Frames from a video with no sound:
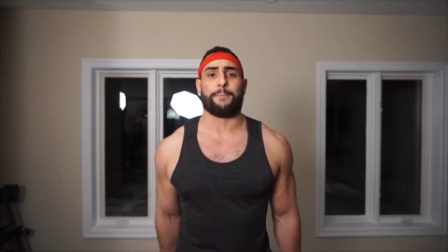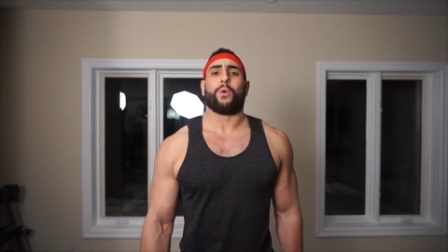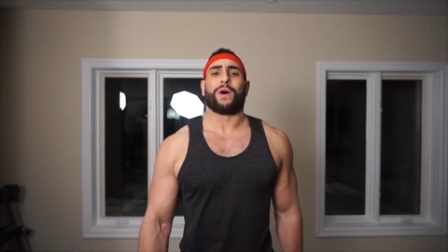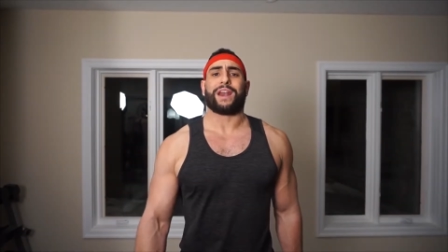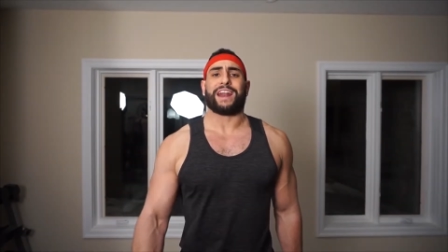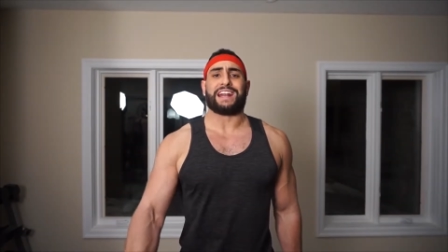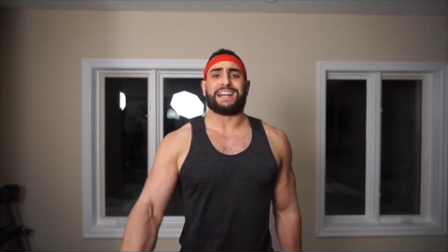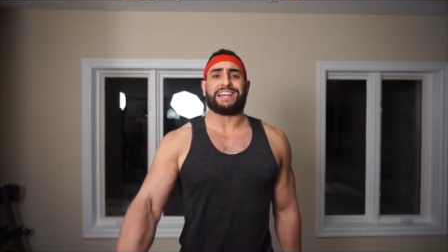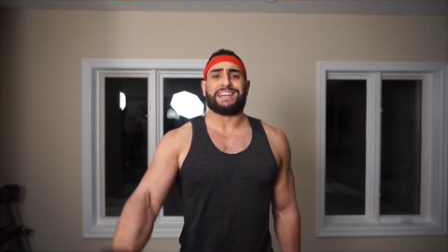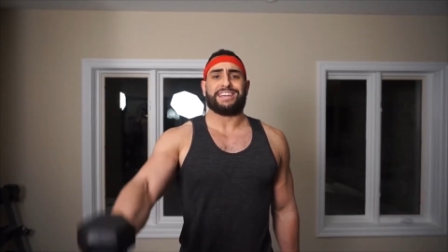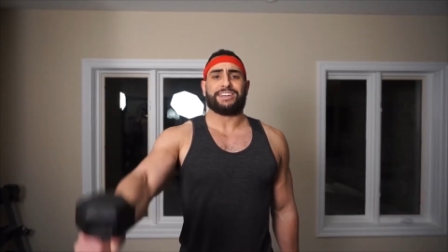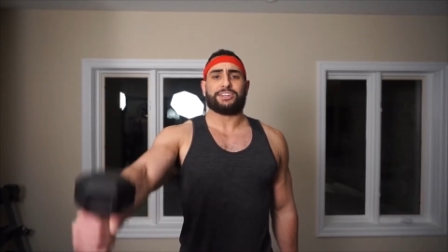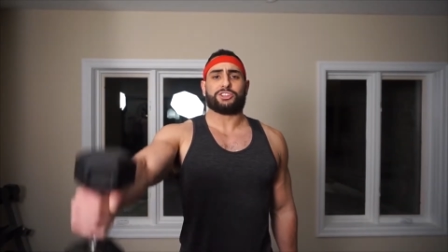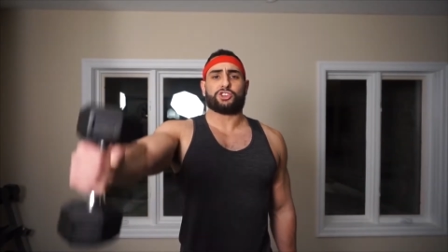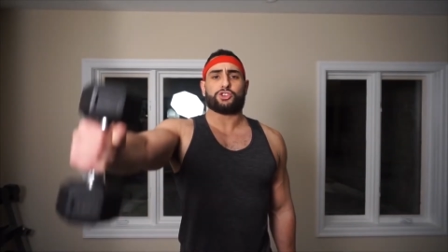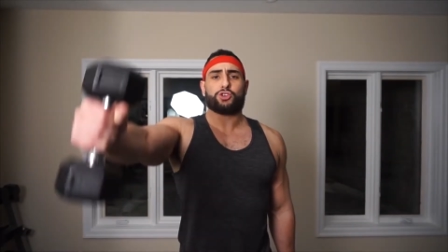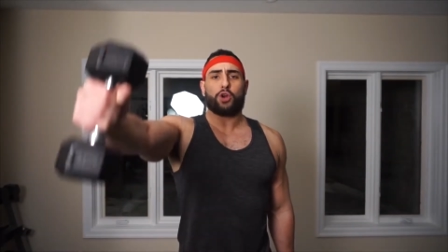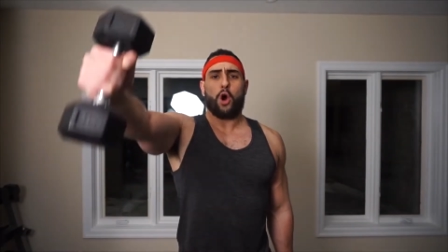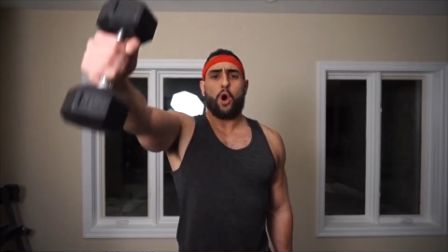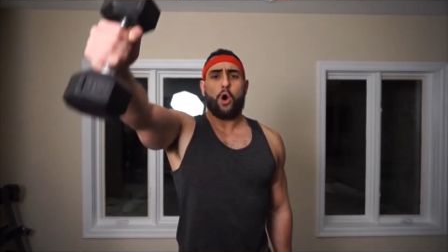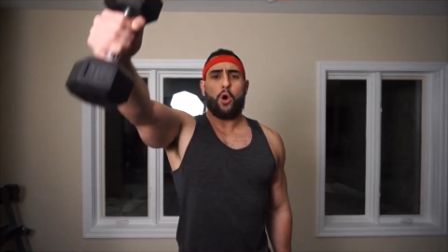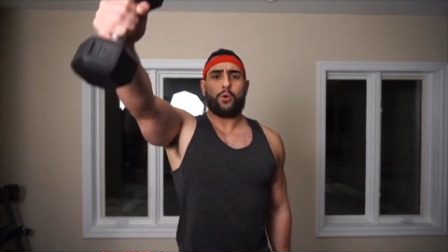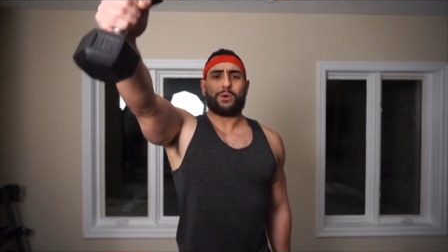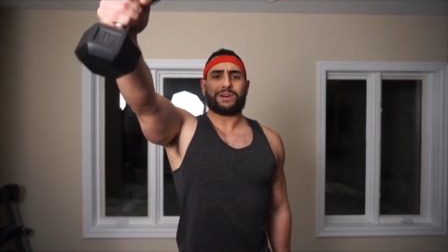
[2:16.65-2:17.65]
what I need you
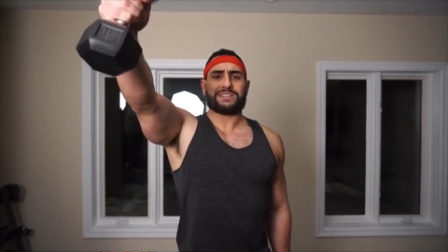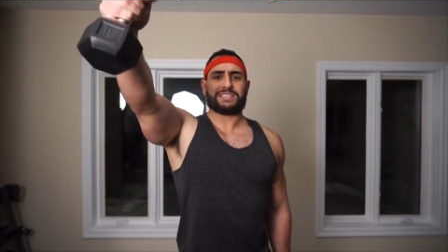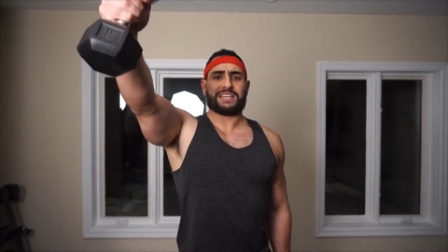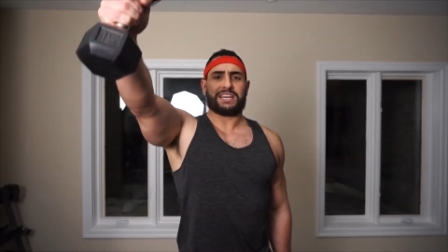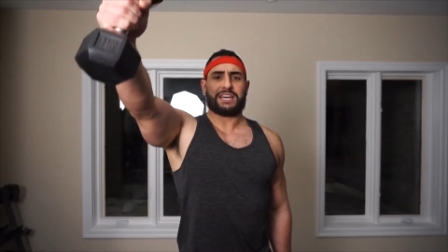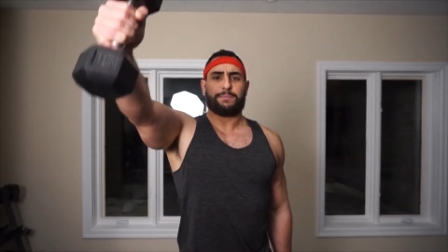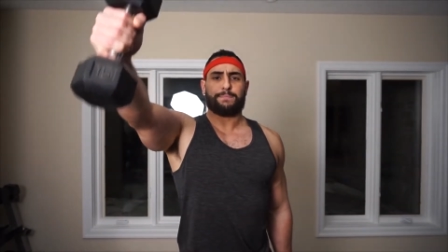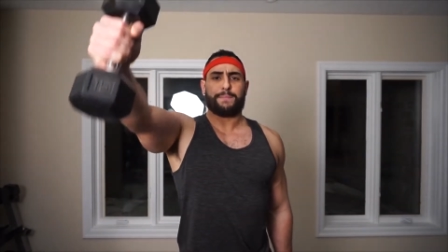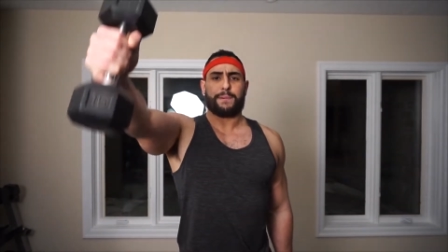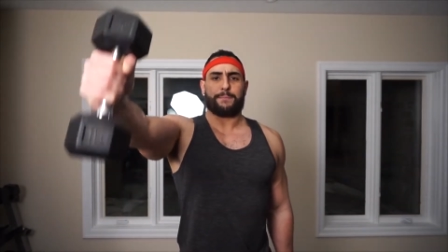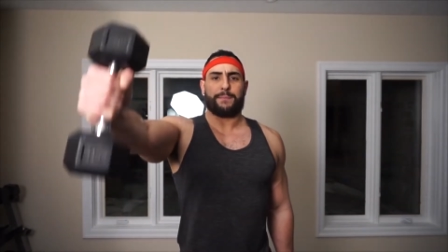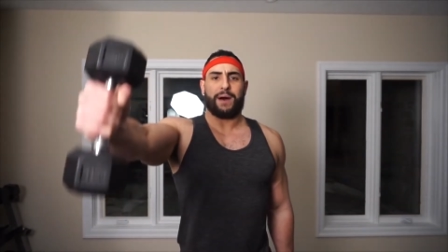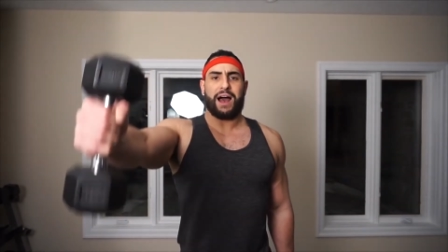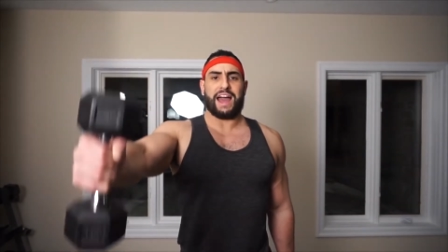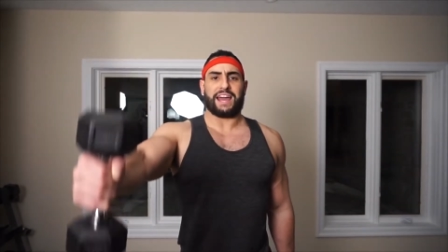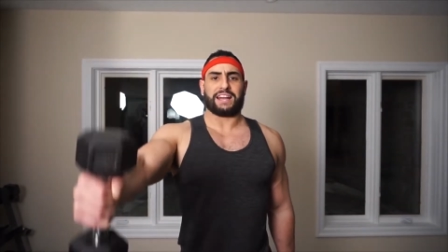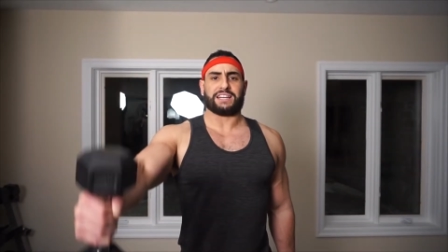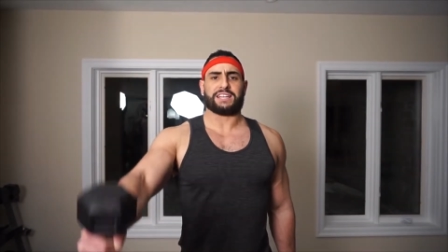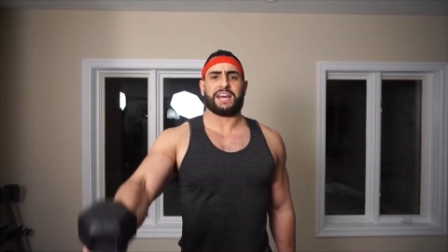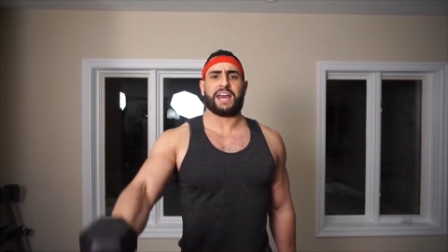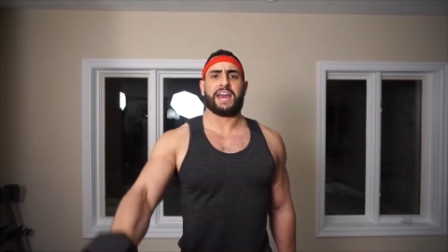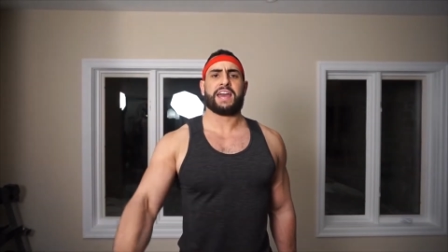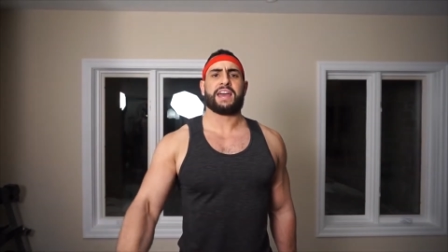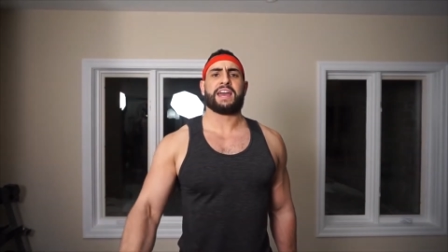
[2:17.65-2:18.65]
to always keep in mind